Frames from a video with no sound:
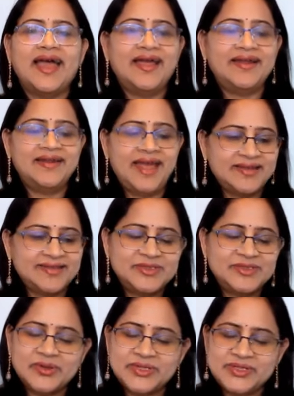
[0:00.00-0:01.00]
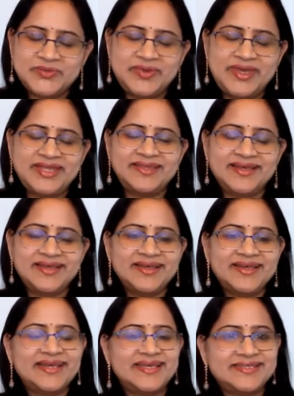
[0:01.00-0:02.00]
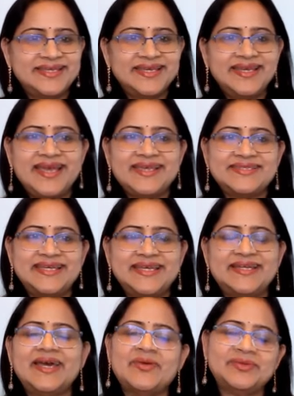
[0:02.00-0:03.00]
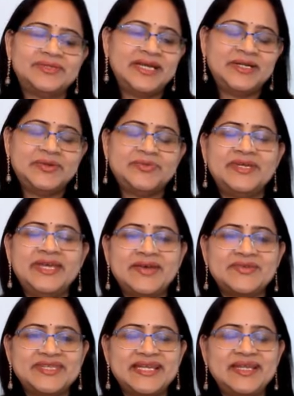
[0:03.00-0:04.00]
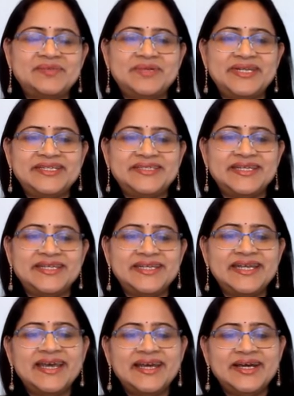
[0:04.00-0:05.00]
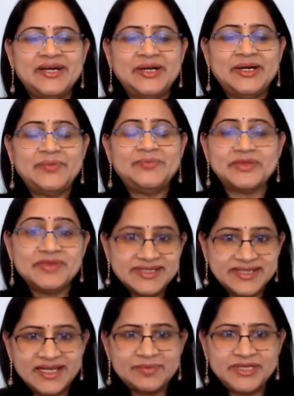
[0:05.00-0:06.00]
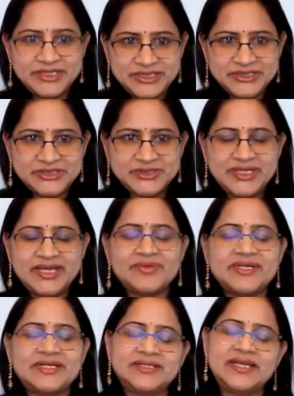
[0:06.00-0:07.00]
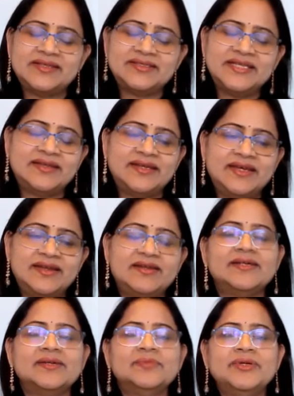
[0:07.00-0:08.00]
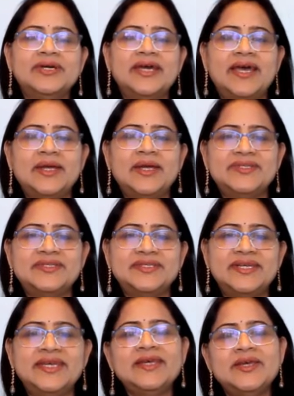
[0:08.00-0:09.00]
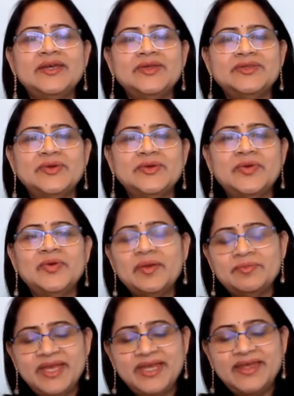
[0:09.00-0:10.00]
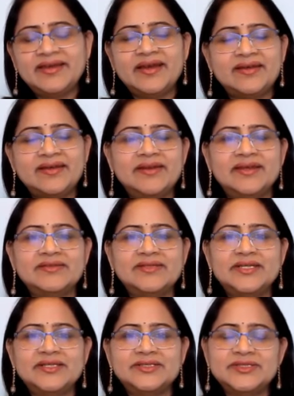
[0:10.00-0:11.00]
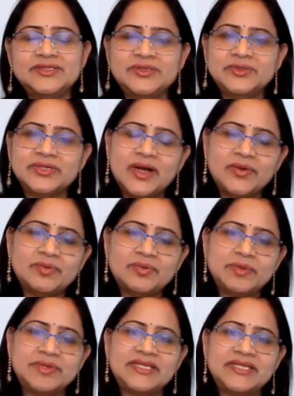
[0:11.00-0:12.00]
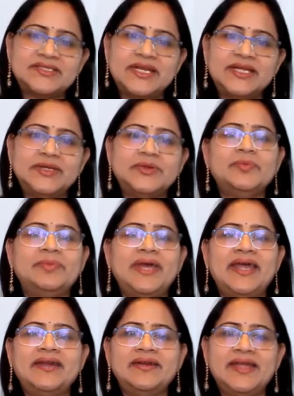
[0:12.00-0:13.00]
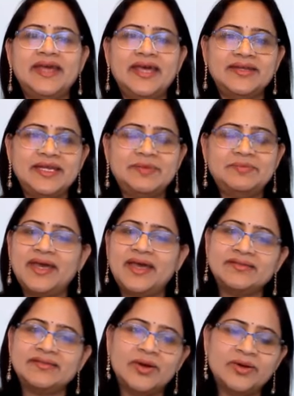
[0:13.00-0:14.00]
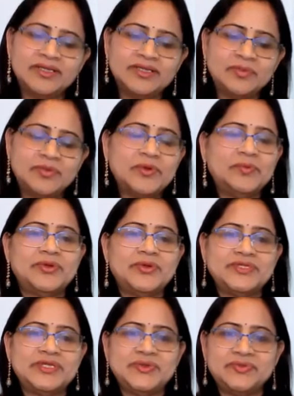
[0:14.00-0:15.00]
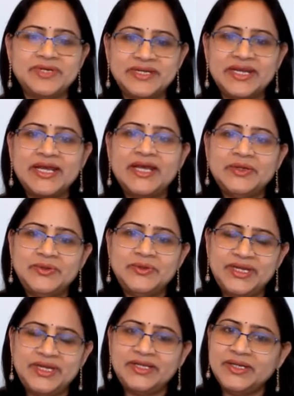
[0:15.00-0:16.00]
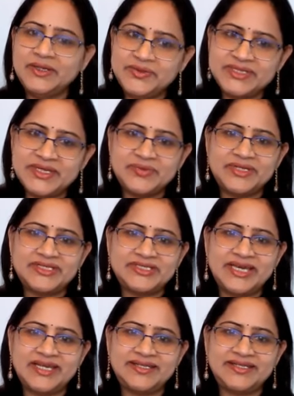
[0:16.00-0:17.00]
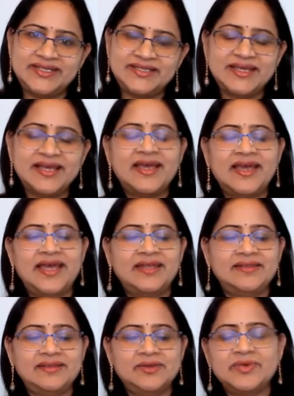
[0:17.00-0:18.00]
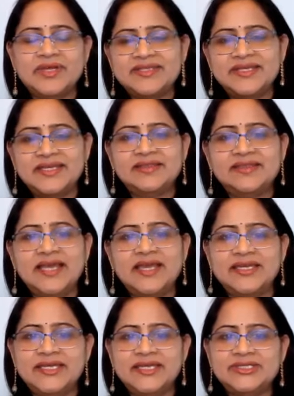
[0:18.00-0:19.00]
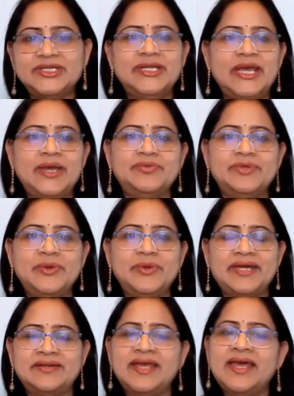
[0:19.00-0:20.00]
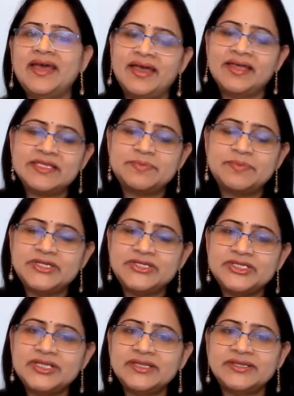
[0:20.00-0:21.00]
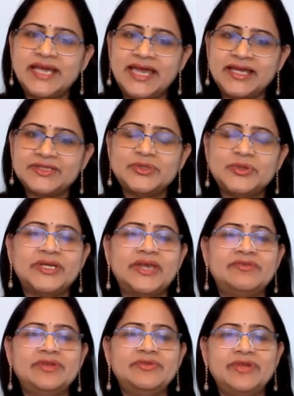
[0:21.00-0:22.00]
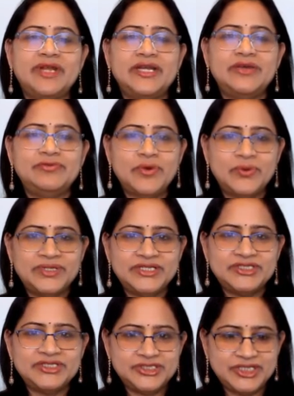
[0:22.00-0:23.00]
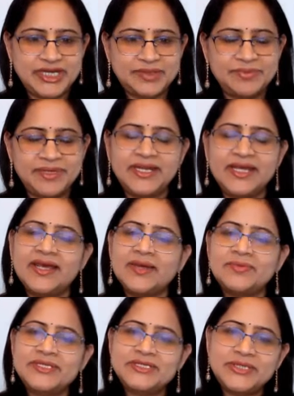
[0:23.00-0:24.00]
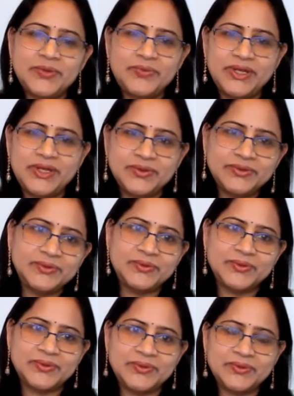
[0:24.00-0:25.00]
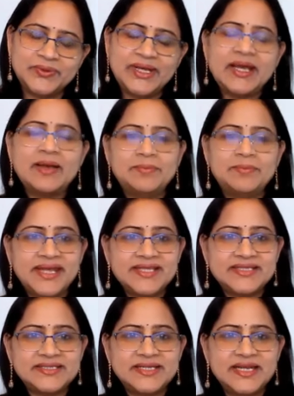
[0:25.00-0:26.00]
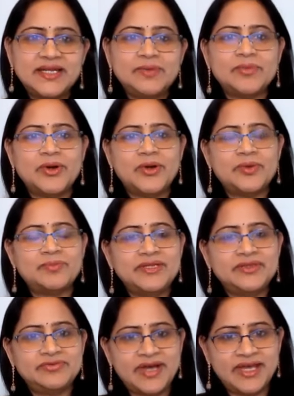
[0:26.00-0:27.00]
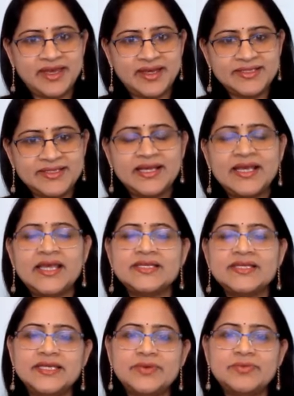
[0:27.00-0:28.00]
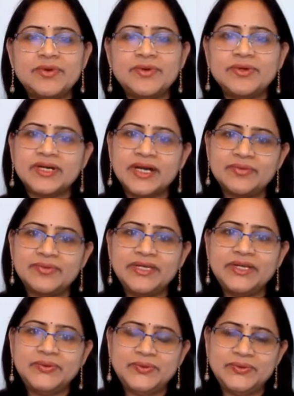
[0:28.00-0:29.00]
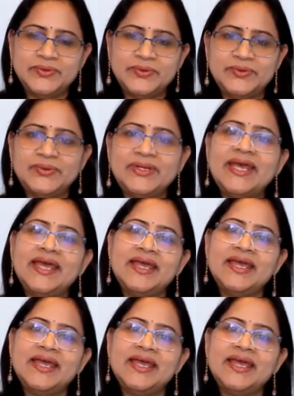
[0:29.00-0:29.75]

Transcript: And as Dr. Sweta Singh has said that we have celebrated, we are celebrating today our second book anniversary. So many congratulations to KHA Homeopathy Study Group entire team, and all the book proceeds were donated to several charities. And once again, thank each and everyone. And special thanks to Kevin Friendly Foundation Chairman, Mr. Vinod Kukunur, President Mohammed Fayaz, CEO Kevin Kukunur,